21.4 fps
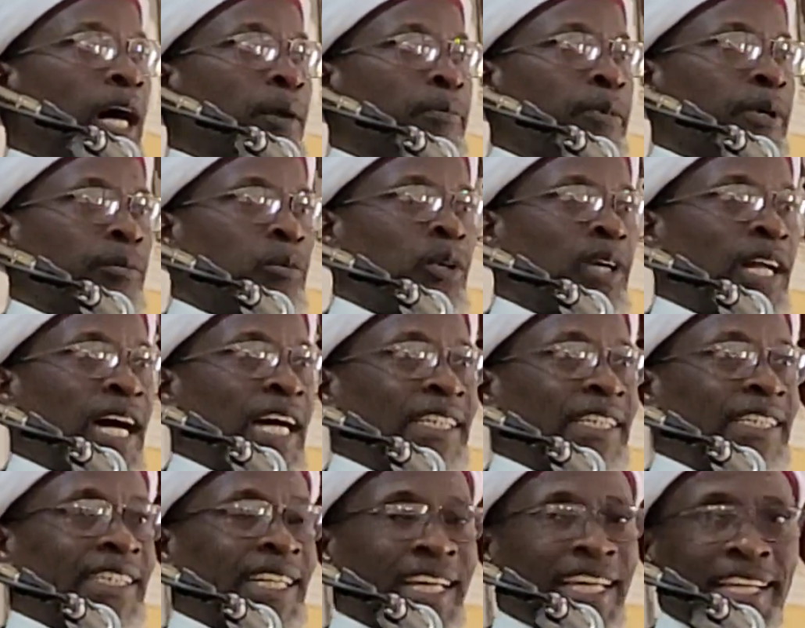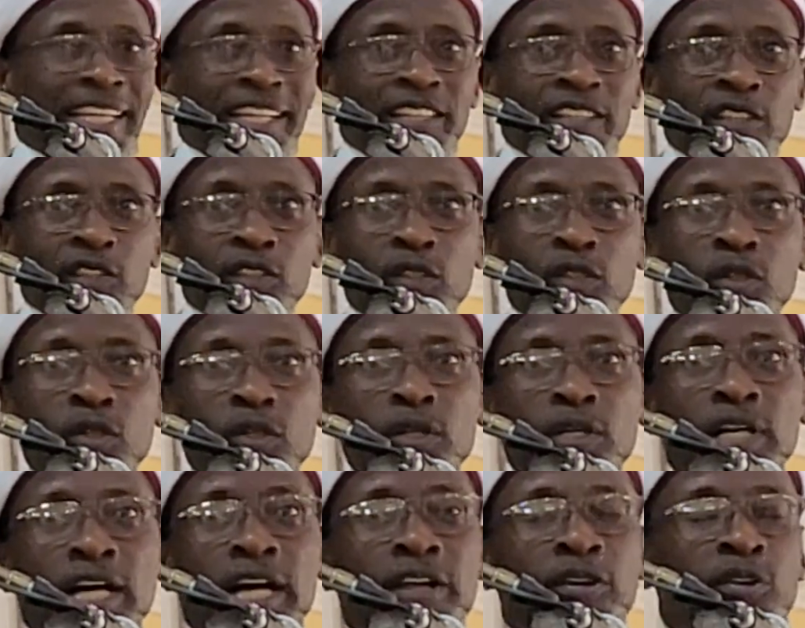People are trading
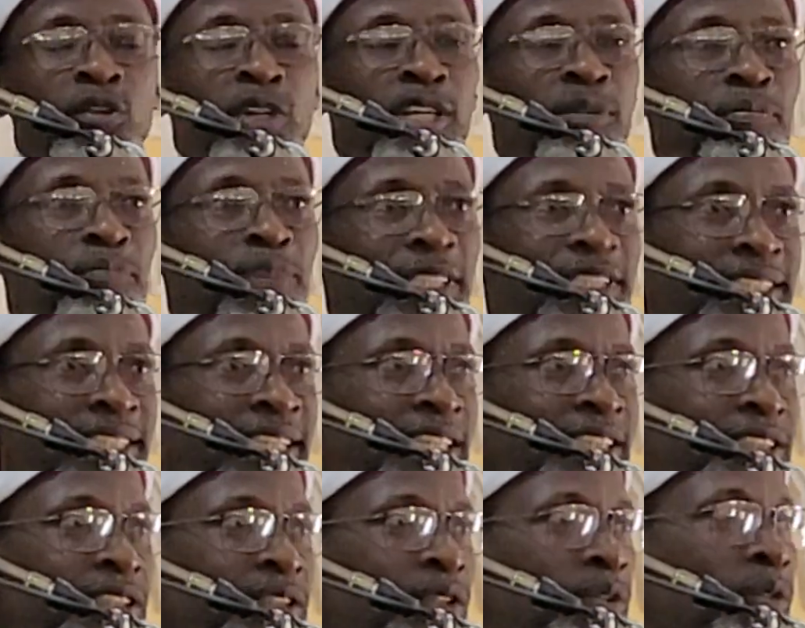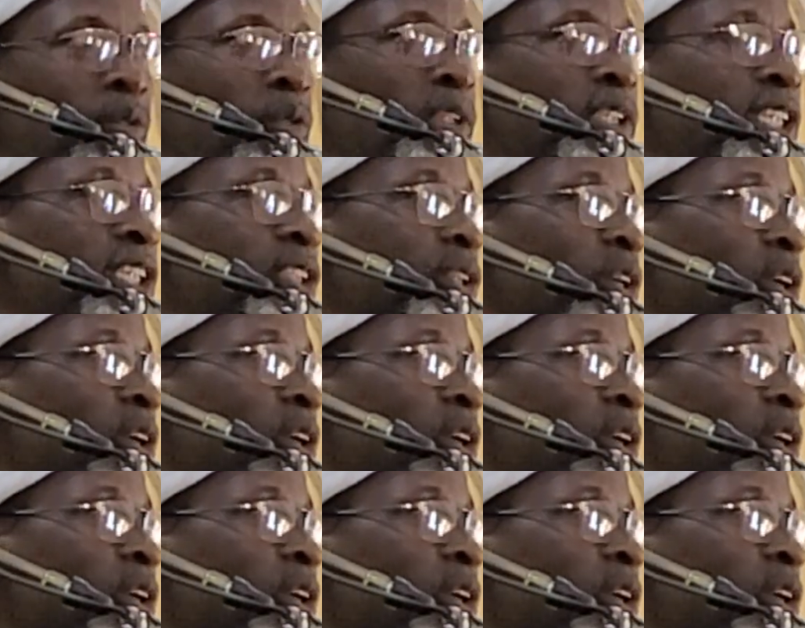and doing business with these